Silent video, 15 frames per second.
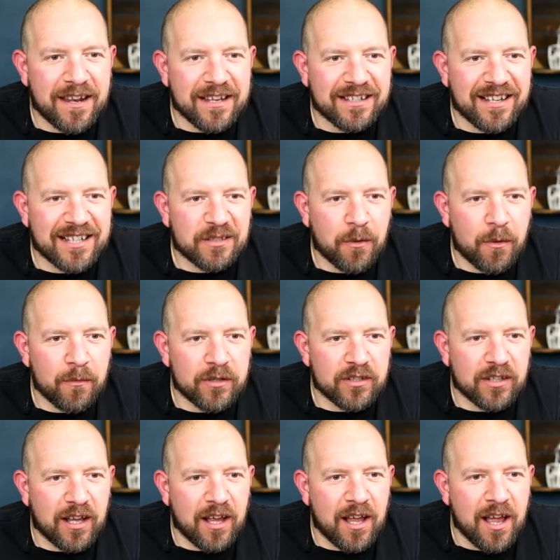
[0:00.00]
and his last one
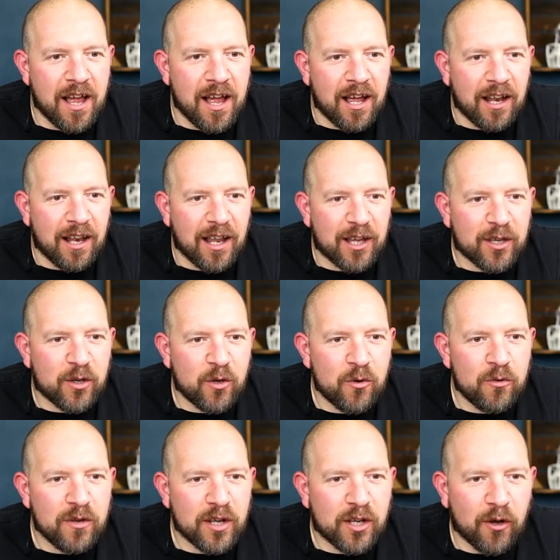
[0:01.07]
was
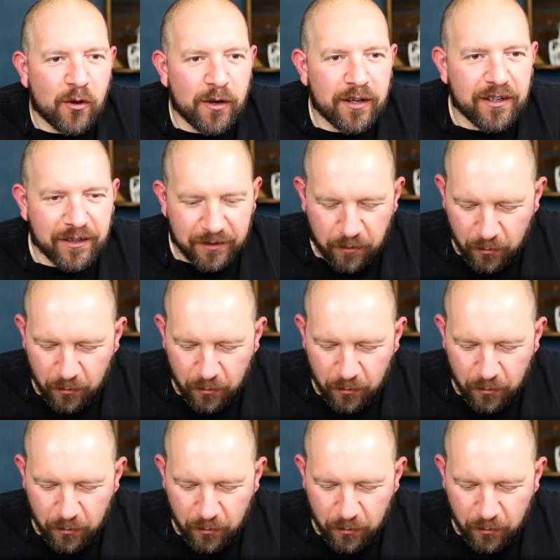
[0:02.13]
Lacuna Coil.